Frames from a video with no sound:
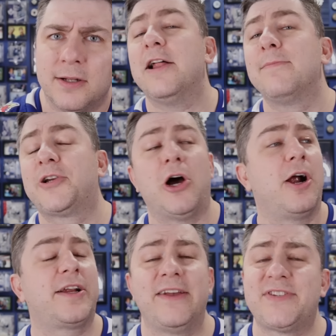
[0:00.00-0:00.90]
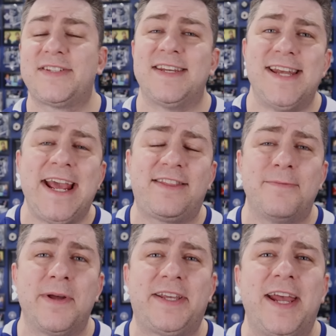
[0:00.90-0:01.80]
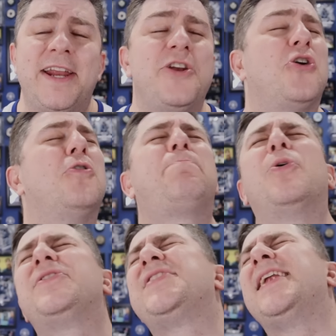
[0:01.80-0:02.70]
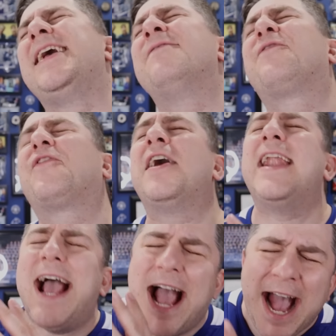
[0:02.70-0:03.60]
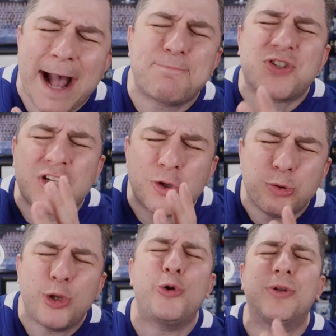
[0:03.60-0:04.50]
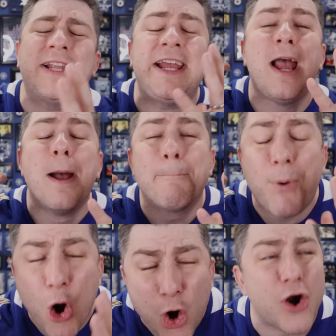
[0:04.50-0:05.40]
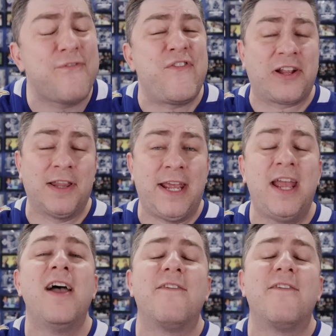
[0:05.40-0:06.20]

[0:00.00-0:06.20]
Cale Makar gives it to Nathan MacKinnon who puts it in front absolutely perfectly.